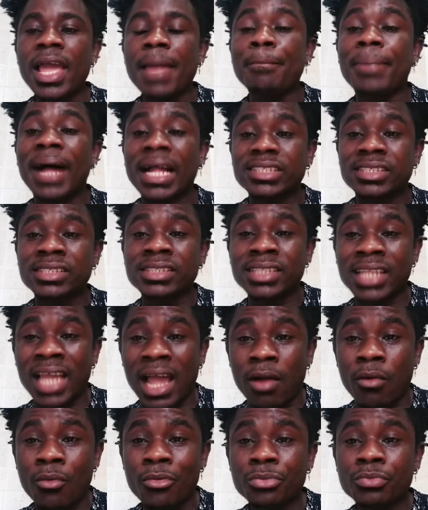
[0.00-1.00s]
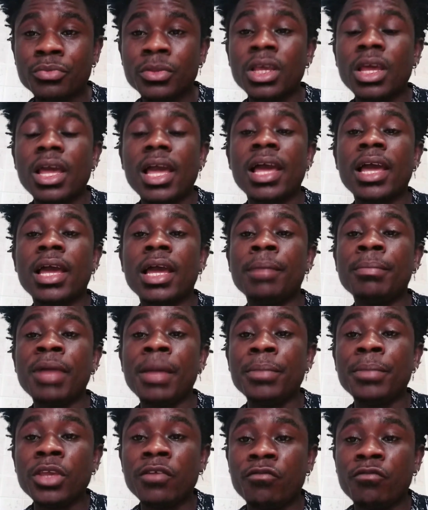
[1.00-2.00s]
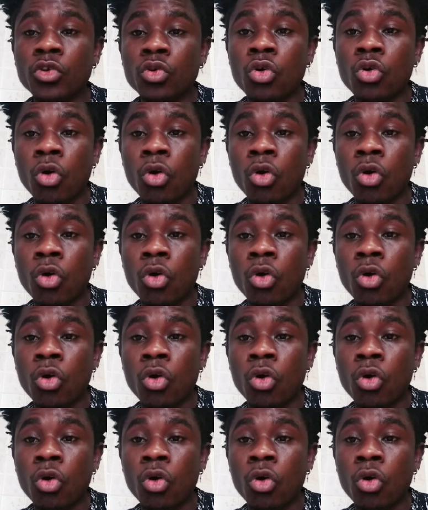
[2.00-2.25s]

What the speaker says: But now, maybe if you